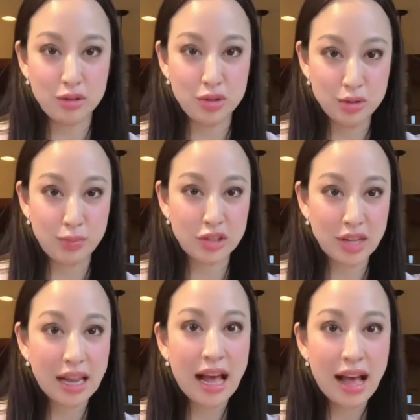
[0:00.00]
toothbrush
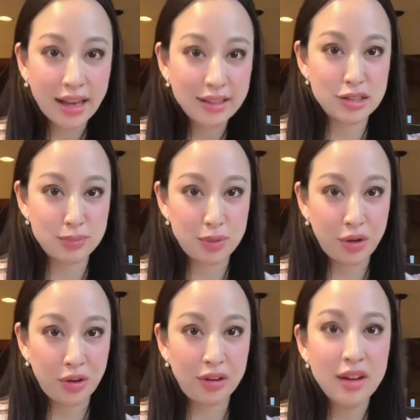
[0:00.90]
and highly
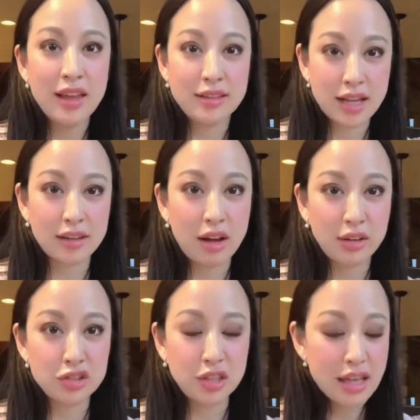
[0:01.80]
superior in
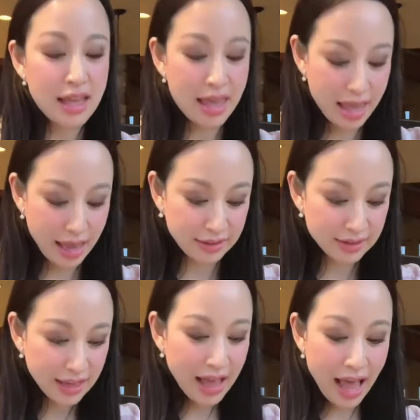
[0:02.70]
technology. And
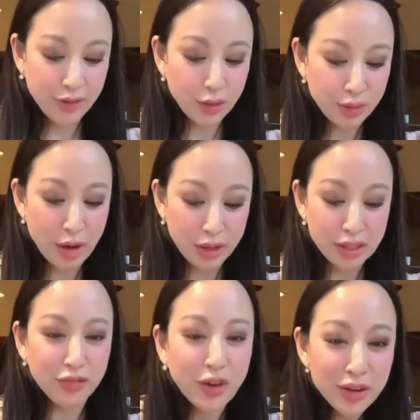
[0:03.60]
without any
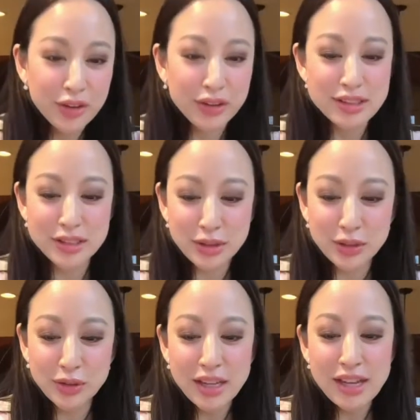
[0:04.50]
further
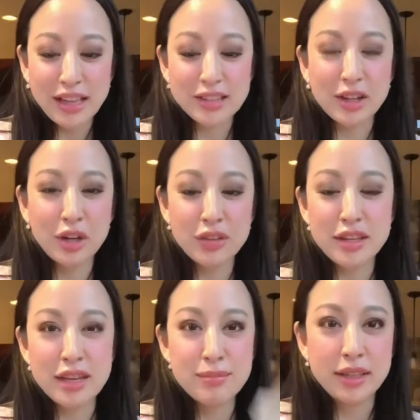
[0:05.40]
ado, it's called the
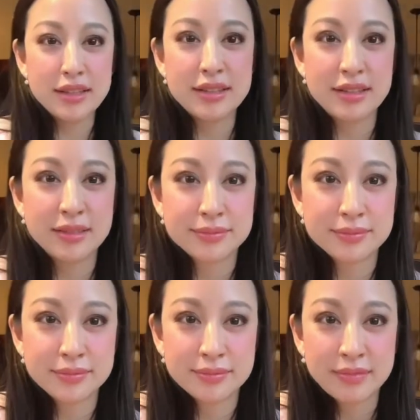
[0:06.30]
Nimbus.
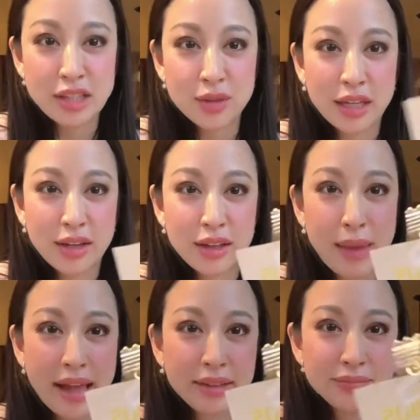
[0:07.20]
I took one out of the
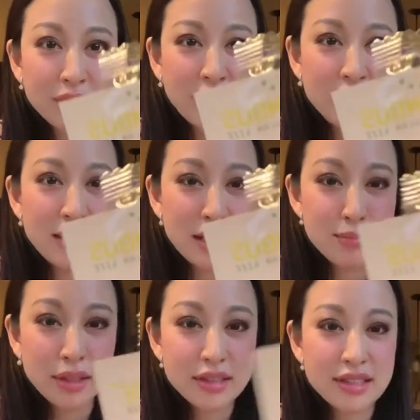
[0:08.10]
bag. The
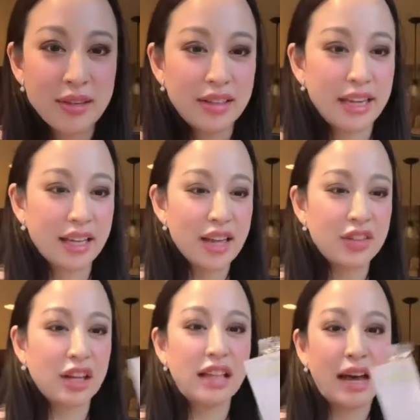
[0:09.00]
Nimbus, like
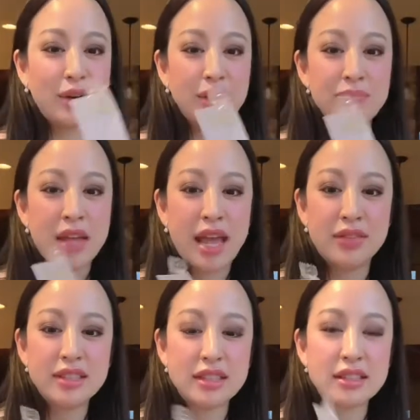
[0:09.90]
the cloud. And
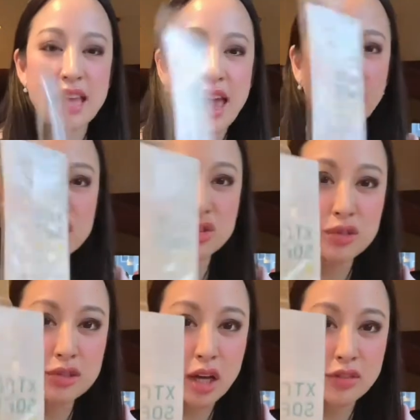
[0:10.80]
this is extra
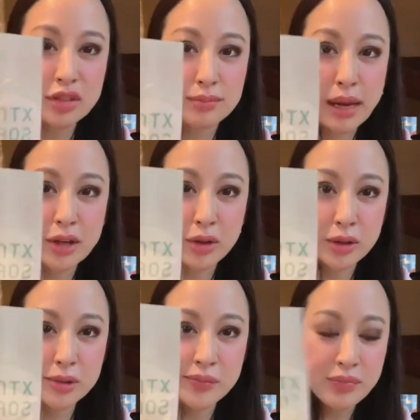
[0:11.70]
soft
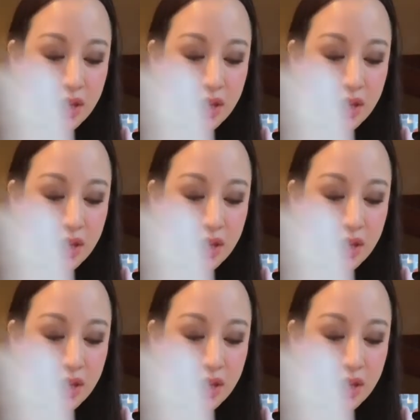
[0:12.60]
micro.